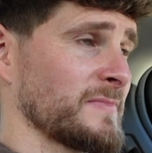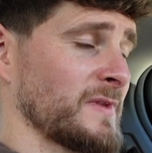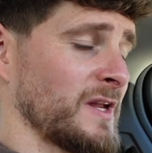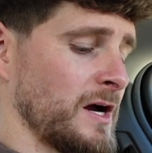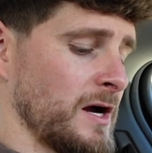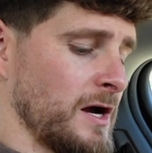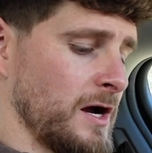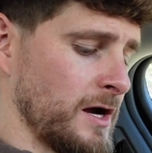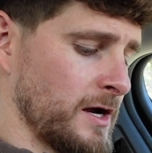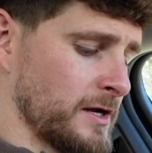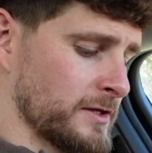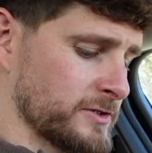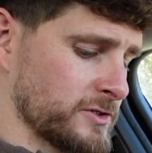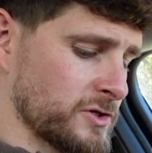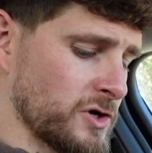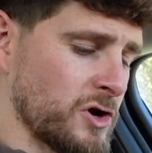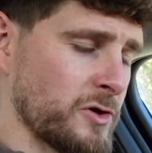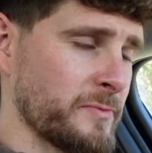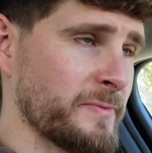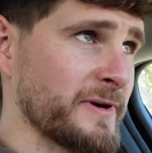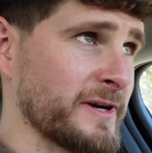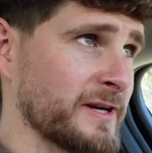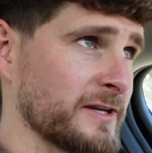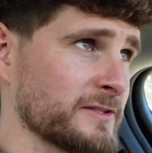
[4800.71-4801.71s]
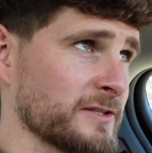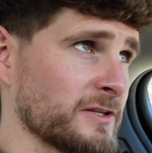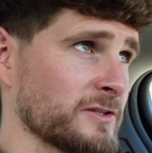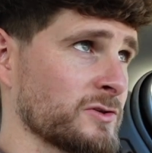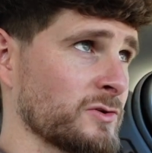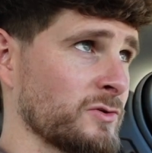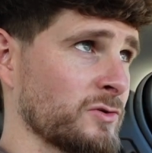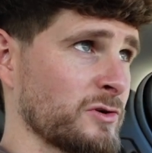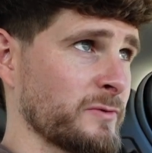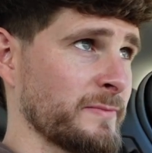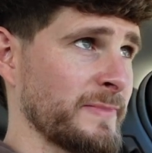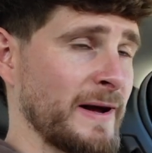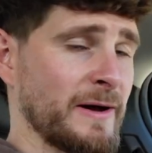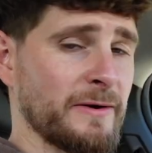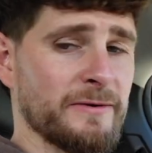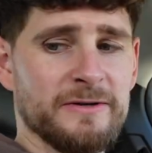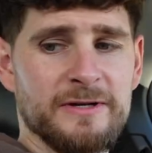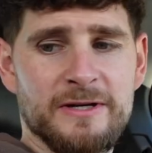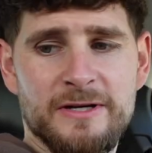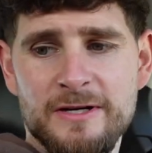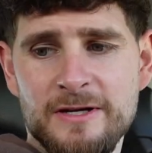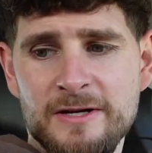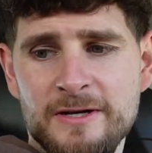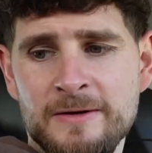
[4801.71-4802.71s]
hard topic to talk about.
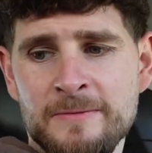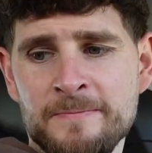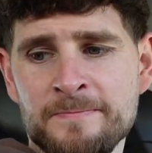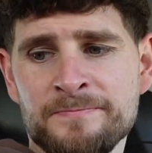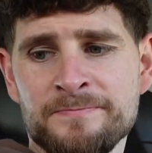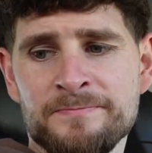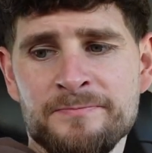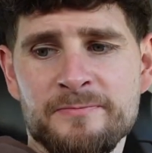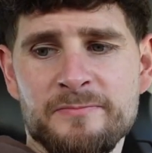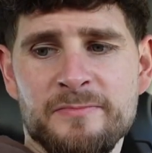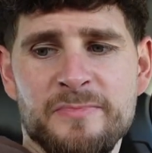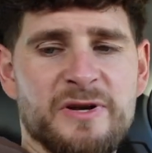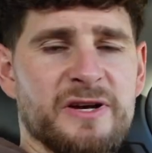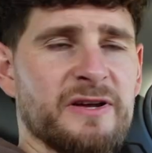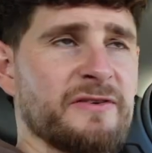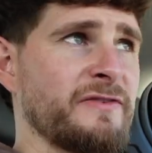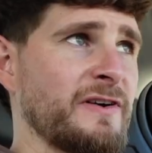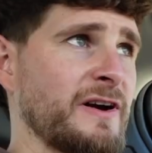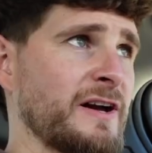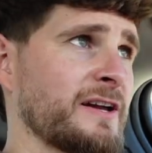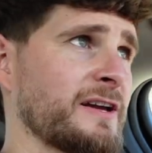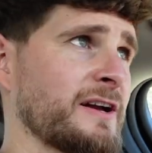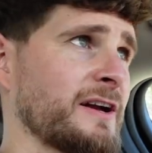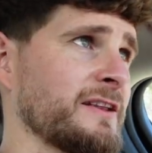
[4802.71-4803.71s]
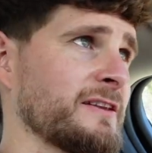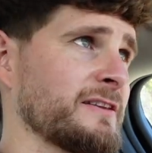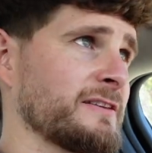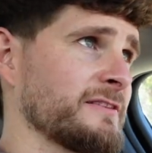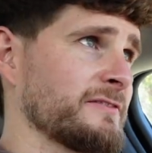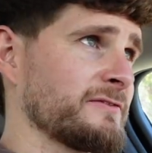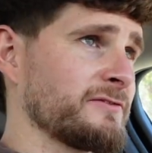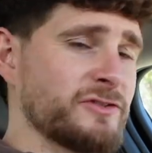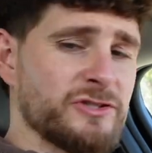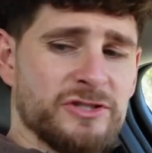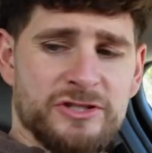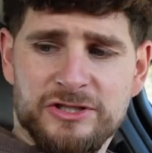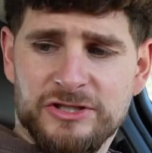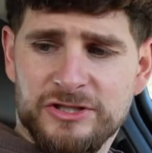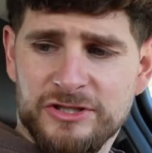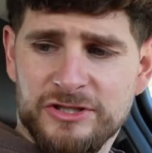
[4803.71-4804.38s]
But if I kind of just